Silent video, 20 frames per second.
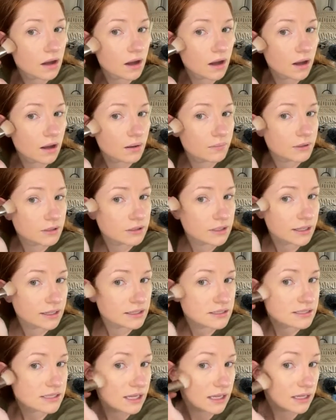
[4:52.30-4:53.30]

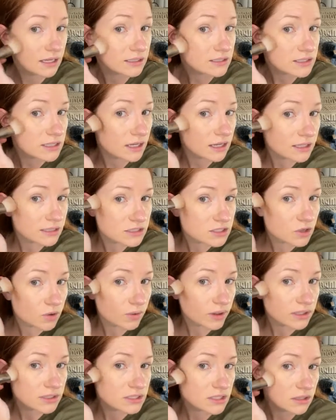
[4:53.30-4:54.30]
like Saint, it's
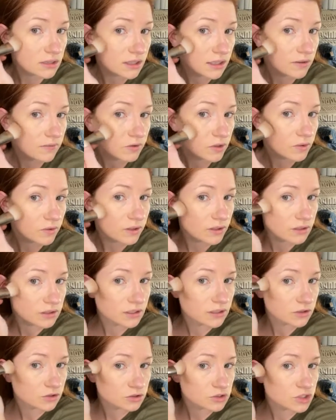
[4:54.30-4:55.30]
going to leave you a
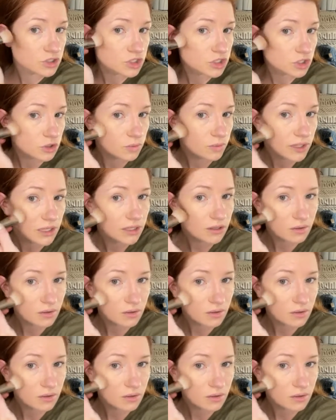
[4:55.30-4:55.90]
little dewy.